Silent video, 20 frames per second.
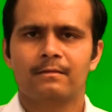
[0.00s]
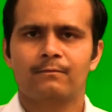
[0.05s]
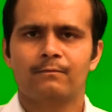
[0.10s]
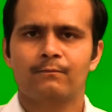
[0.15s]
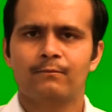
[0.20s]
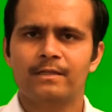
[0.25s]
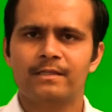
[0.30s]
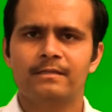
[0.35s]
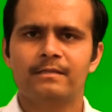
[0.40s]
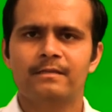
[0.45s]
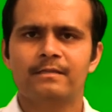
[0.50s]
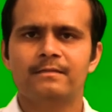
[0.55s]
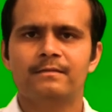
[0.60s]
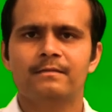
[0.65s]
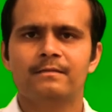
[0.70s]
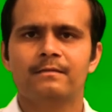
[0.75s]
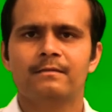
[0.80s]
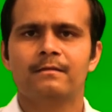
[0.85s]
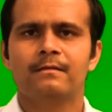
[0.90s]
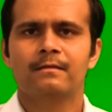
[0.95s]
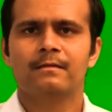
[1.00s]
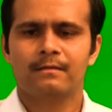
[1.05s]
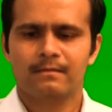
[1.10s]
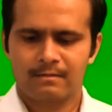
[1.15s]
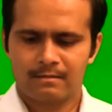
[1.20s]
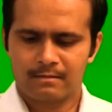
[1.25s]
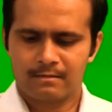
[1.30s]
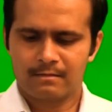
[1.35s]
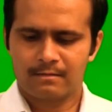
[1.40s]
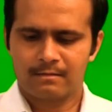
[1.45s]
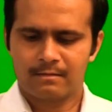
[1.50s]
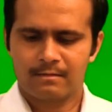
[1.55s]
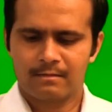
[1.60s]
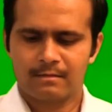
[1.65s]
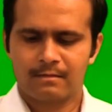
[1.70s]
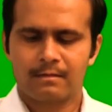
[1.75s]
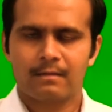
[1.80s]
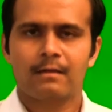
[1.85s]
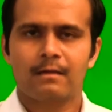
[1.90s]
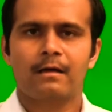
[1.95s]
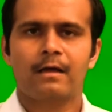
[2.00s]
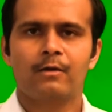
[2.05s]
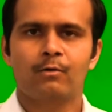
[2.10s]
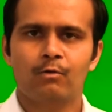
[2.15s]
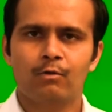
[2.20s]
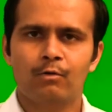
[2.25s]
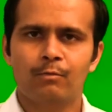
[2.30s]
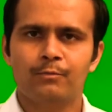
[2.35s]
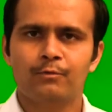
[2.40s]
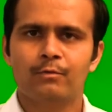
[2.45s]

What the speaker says: With this, I hope